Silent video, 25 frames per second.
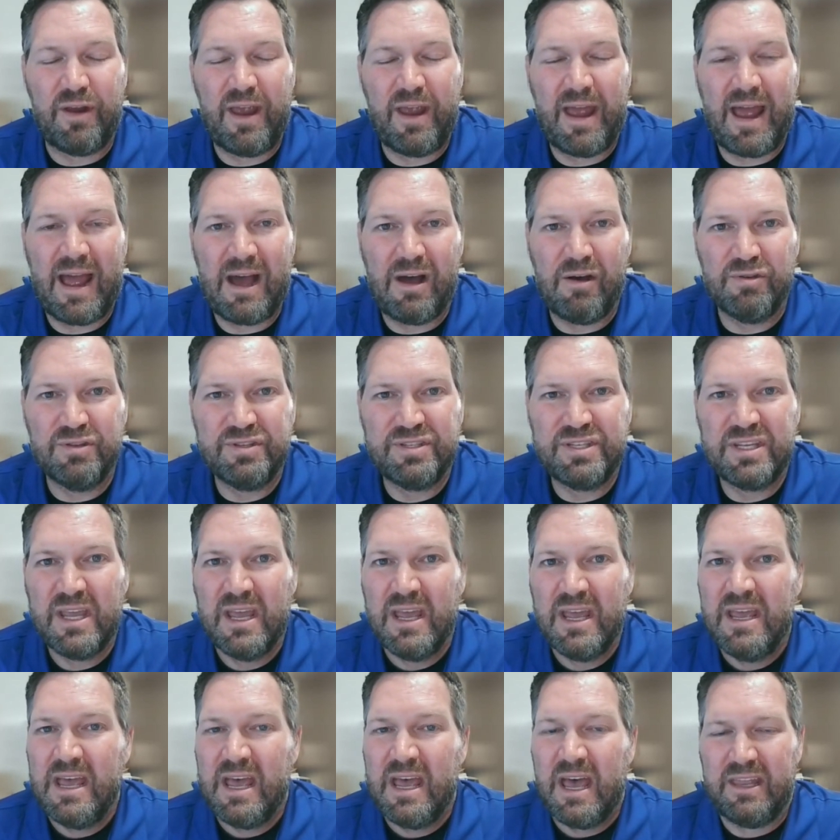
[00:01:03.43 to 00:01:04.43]

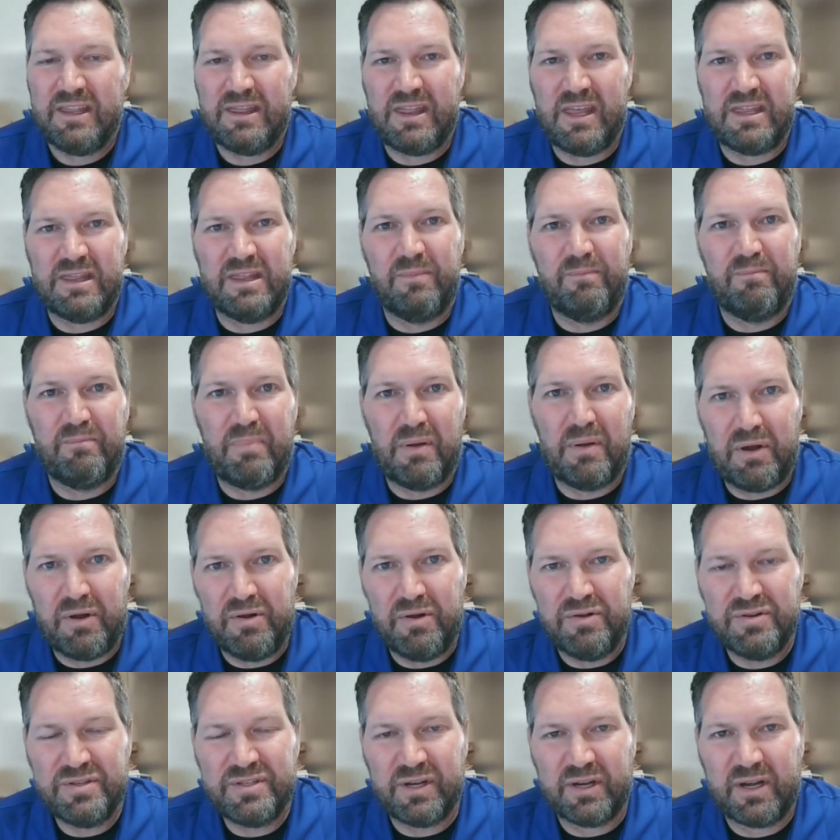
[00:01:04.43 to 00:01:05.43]
house, that the
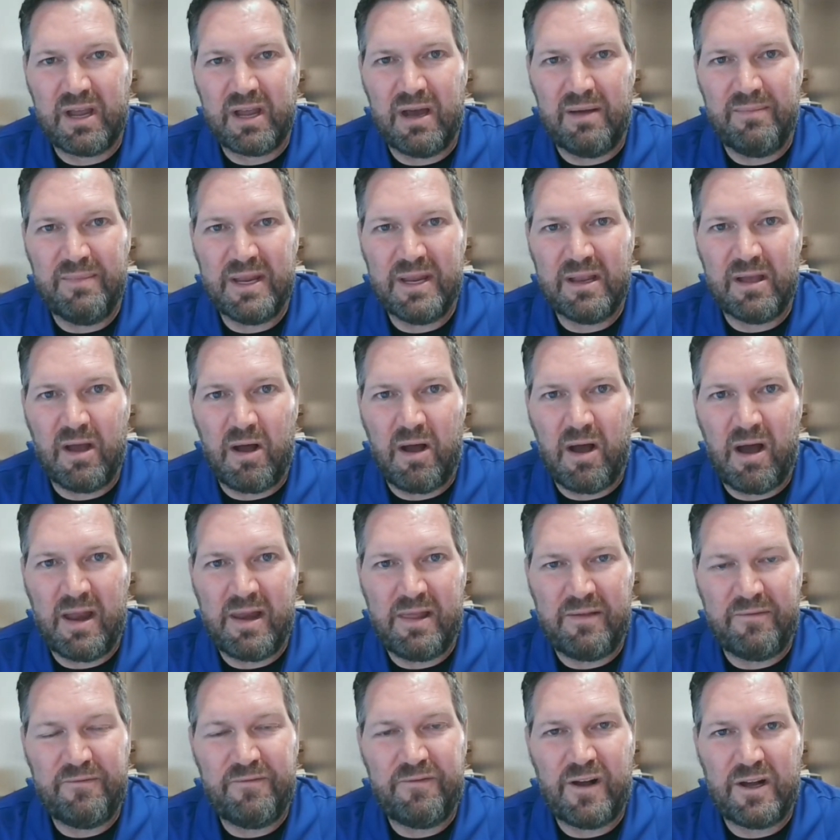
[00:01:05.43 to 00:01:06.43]
burners are coming on
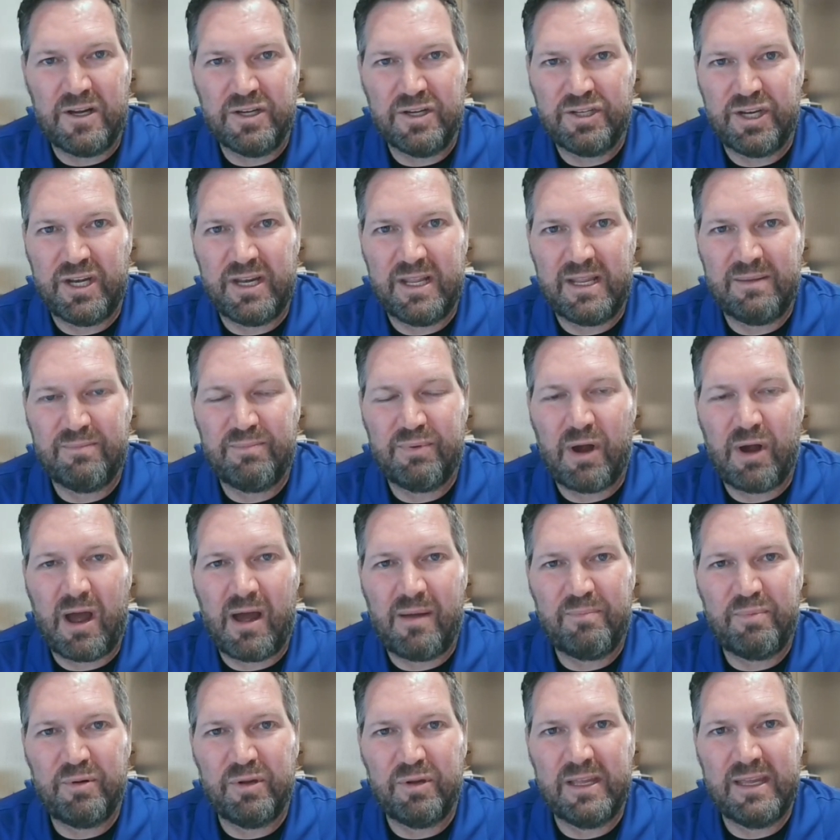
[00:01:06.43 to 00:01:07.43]
and functioning
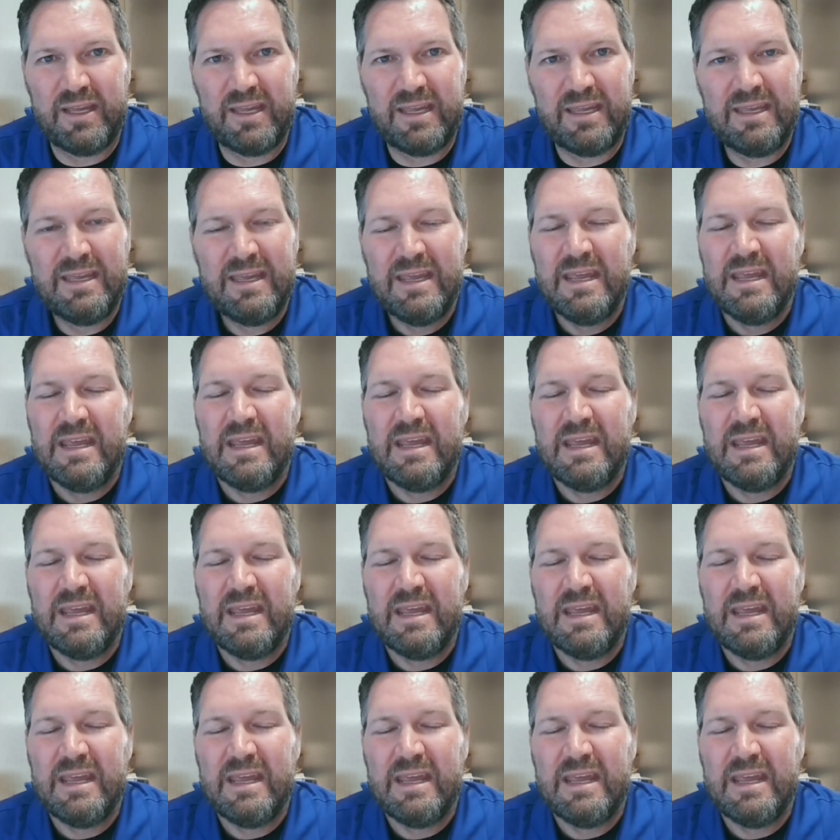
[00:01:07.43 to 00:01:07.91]
properly.